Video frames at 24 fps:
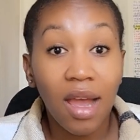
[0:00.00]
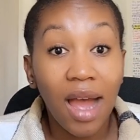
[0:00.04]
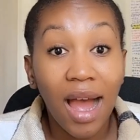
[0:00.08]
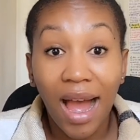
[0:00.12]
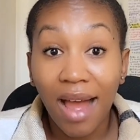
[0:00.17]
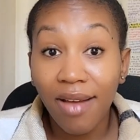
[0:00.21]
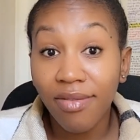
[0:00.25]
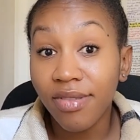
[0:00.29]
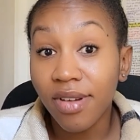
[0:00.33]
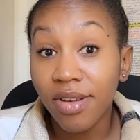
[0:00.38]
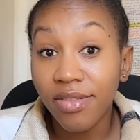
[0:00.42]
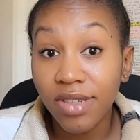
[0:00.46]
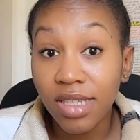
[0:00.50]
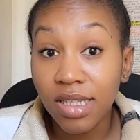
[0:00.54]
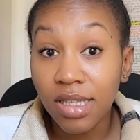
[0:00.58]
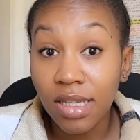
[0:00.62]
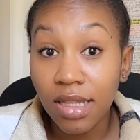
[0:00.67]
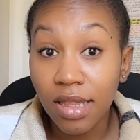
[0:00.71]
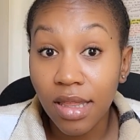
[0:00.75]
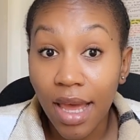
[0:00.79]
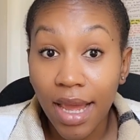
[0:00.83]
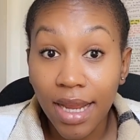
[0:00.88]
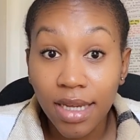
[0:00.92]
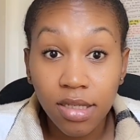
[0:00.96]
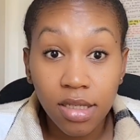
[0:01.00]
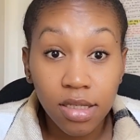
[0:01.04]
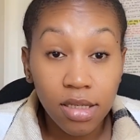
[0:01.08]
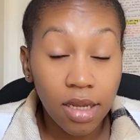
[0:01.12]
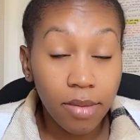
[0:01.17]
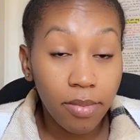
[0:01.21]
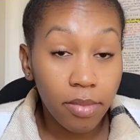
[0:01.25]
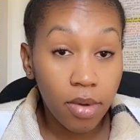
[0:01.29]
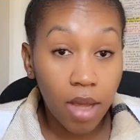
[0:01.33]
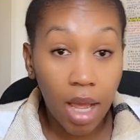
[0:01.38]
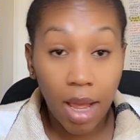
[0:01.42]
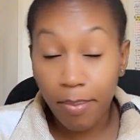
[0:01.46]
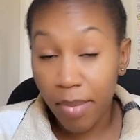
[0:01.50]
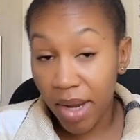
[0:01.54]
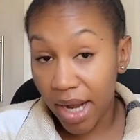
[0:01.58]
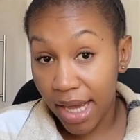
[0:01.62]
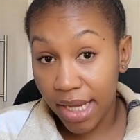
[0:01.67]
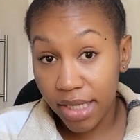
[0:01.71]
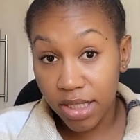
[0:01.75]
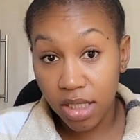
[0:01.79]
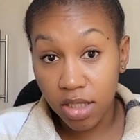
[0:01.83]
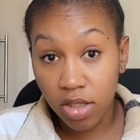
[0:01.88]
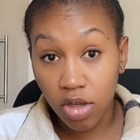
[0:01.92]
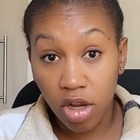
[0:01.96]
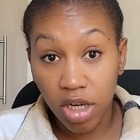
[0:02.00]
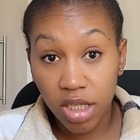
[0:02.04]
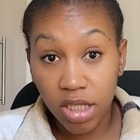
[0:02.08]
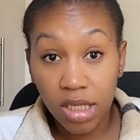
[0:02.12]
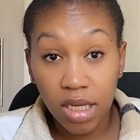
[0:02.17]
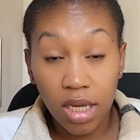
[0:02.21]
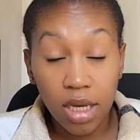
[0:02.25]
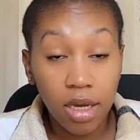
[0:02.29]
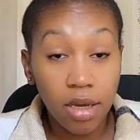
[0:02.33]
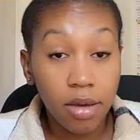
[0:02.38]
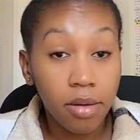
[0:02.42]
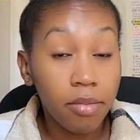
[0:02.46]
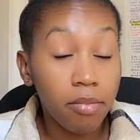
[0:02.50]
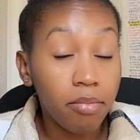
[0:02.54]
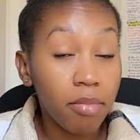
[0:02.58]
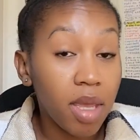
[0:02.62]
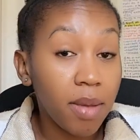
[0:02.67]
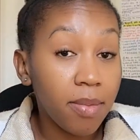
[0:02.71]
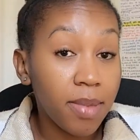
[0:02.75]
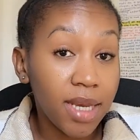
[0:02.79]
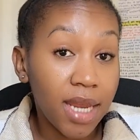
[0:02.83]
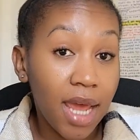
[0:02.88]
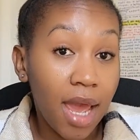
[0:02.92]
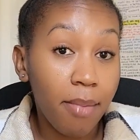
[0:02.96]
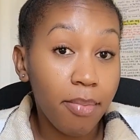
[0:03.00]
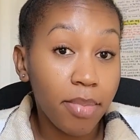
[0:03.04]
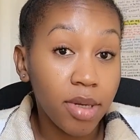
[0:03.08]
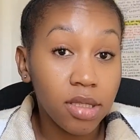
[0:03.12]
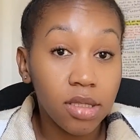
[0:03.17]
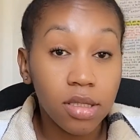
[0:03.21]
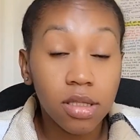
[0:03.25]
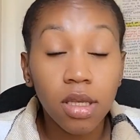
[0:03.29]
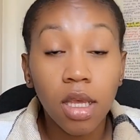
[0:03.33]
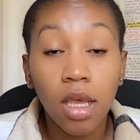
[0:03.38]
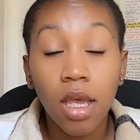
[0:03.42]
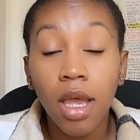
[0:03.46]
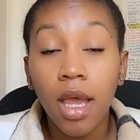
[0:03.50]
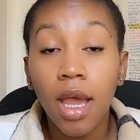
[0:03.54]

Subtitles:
I've never seen that, but I just got here. Maybe it happens.